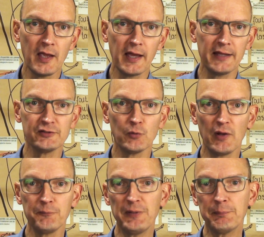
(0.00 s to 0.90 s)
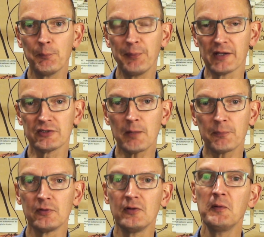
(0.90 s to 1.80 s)
And when people pick it
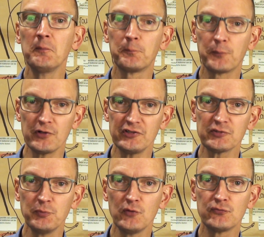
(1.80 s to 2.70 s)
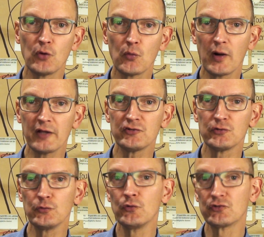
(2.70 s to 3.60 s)
up, projects move forward
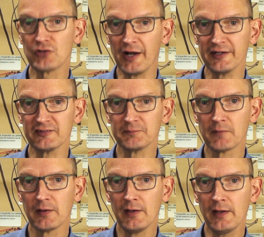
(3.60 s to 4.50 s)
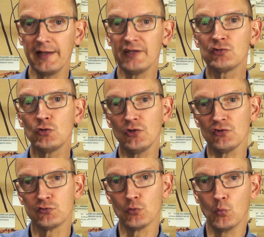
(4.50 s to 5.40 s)
to start it. And as soon
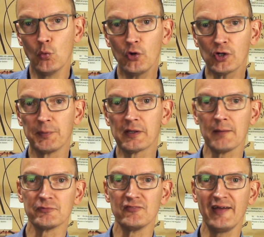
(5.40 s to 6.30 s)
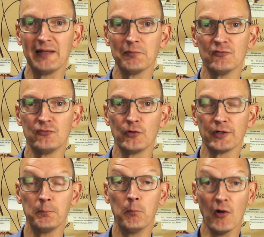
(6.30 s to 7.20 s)
as work becomes available for
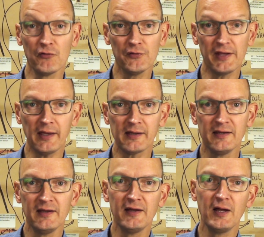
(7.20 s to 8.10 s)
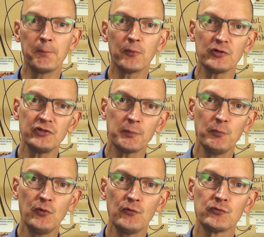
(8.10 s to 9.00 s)
the bottleneck, a project
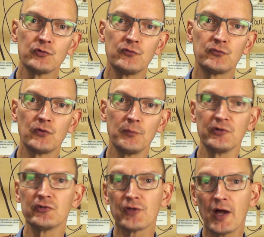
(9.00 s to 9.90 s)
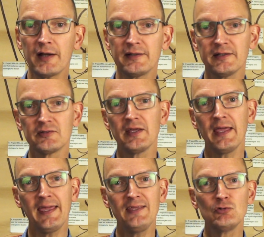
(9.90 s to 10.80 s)
moves from the started
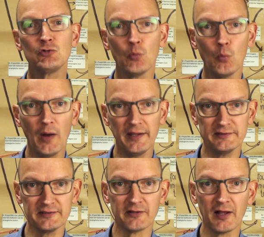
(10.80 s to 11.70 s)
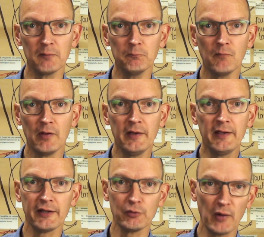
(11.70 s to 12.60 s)
into the waiting column.
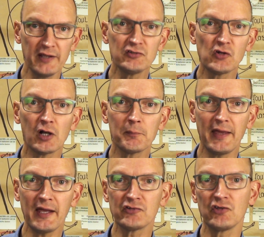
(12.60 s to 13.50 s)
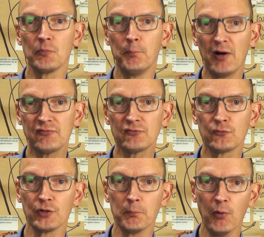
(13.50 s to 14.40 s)
And the waiting column acts as a buffer
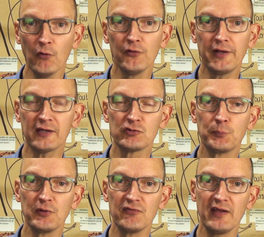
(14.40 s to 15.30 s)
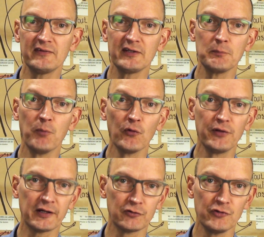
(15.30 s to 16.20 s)
for the bottleneck to prevent that the
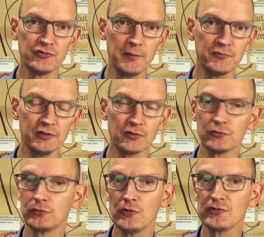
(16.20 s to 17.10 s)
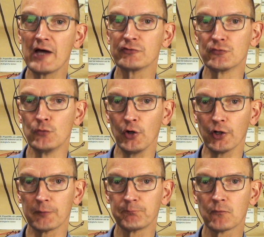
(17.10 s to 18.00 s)
bottleneck runs empty or runs out of work.